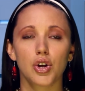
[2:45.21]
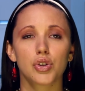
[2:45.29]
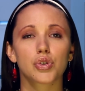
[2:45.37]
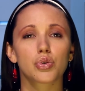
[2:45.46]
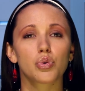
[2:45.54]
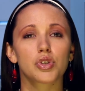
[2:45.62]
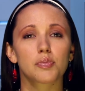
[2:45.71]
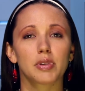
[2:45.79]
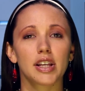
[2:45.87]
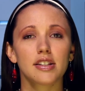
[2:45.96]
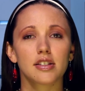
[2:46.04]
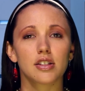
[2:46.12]
Schools
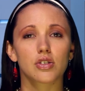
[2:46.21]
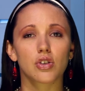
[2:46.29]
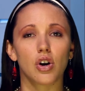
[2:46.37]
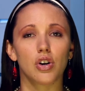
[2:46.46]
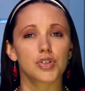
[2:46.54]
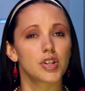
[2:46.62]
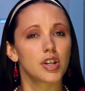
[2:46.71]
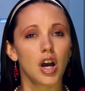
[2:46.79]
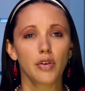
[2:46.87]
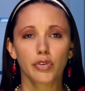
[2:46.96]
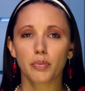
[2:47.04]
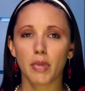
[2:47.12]
placed these calls
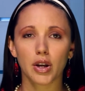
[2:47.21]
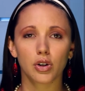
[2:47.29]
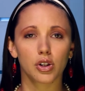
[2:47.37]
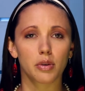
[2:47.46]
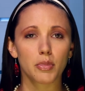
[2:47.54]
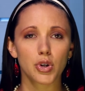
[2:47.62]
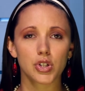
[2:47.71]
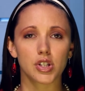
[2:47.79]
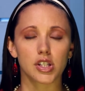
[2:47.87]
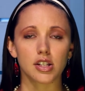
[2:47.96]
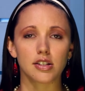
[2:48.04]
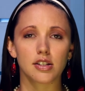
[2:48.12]
not for medical
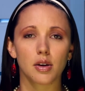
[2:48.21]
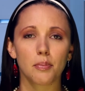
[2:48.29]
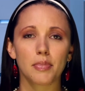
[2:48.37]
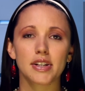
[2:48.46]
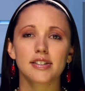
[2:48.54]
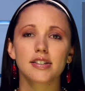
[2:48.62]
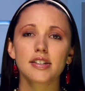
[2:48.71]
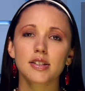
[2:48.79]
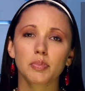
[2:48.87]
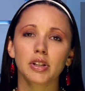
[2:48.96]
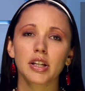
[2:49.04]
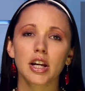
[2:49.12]
emergencies, but as
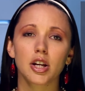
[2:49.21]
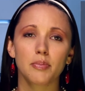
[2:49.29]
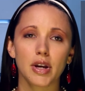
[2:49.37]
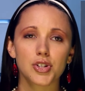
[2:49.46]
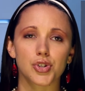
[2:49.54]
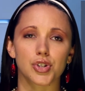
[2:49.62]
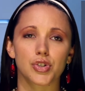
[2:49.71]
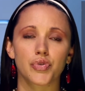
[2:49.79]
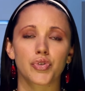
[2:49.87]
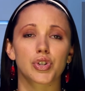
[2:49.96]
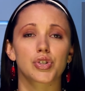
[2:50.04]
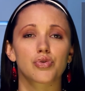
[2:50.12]
disciplinary measures
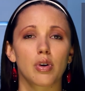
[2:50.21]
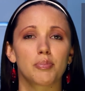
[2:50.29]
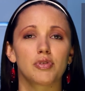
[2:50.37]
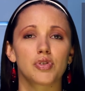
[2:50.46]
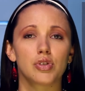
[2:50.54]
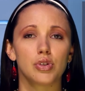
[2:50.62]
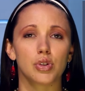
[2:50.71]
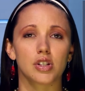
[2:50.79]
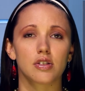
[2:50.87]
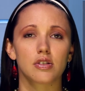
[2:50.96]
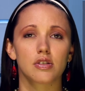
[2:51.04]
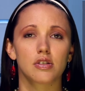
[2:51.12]
for disruptive
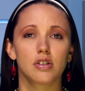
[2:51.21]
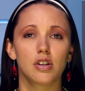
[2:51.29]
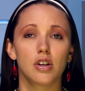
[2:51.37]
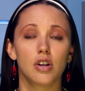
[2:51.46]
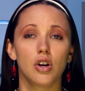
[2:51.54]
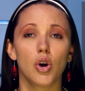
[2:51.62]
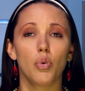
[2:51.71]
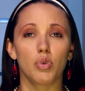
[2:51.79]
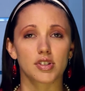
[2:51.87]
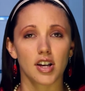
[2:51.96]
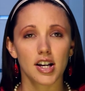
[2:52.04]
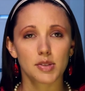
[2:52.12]
students.
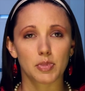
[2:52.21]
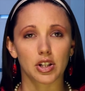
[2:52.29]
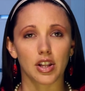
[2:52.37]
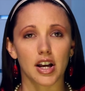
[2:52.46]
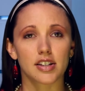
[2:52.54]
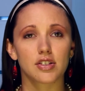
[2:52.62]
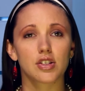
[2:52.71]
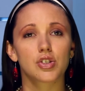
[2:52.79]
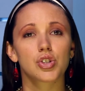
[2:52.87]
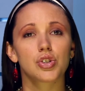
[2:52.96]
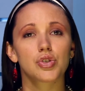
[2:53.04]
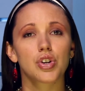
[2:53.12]
Once hospitalized,
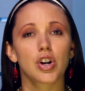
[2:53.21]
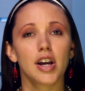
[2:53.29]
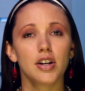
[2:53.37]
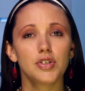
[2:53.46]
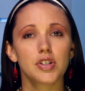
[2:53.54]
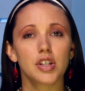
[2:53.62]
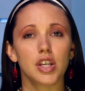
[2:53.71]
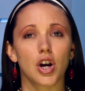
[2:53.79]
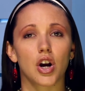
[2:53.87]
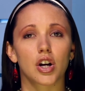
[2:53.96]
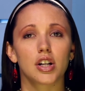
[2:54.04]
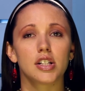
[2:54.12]
children are held in the
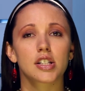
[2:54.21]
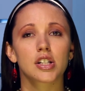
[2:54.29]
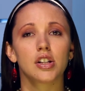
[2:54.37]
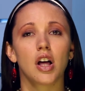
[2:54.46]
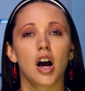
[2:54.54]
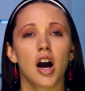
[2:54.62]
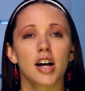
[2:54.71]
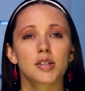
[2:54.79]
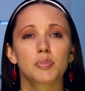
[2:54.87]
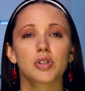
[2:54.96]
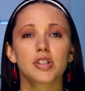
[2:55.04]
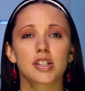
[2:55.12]
ER until
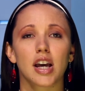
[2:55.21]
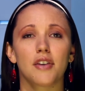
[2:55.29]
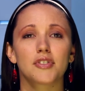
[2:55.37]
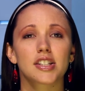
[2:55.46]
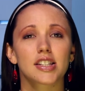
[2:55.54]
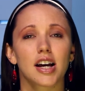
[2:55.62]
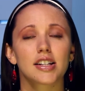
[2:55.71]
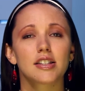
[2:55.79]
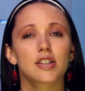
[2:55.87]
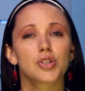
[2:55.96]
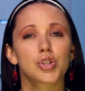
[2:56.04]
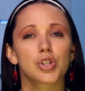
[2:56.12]
hospital staff decides
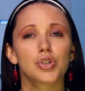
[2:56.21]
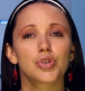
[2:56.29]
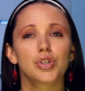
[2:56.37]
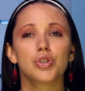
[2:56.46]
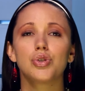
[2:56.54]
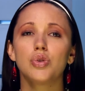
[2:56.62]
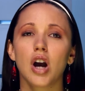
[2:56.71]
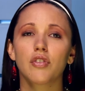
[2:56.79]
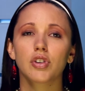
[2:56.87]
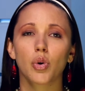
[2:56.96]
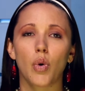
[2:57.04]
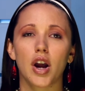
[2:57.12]
that the children do
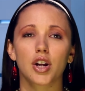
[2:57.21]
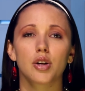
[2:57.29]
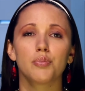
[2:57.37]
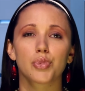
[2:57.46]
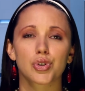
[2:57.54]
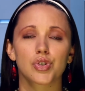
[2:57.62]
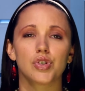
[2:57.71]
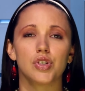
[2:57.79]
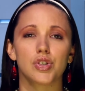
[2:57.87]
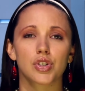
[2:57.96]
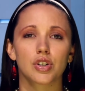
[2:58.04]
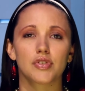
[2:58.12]
not require emergency
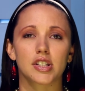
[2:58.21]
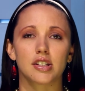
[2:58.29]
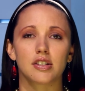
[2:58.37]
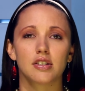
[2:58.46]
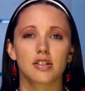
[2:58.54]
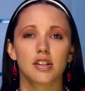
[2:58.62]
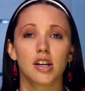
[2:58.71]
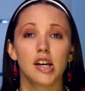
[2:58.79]
services.